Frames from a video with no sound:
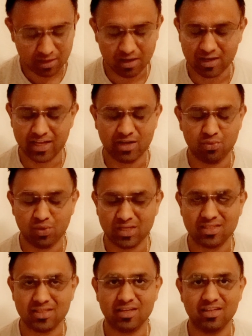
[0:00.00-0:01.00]
Again, once
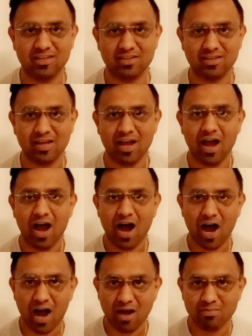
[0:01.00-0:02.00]
again,
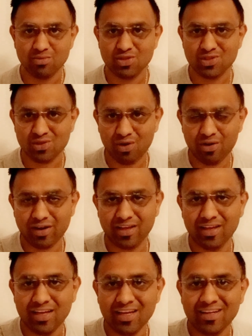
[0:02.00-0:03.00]
I'm sorry
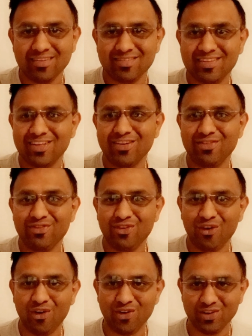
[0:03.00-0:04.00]

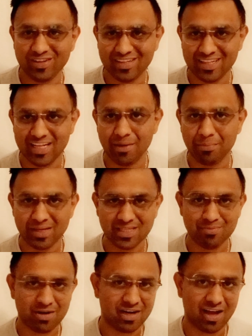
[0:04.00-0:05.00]
for the
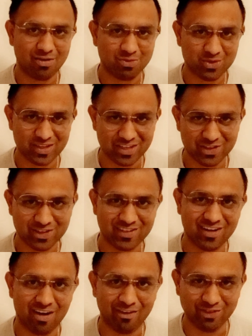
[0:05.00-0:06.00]
mispronunciation
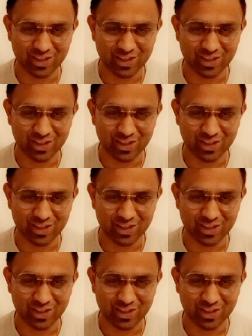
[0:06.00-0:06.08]
of the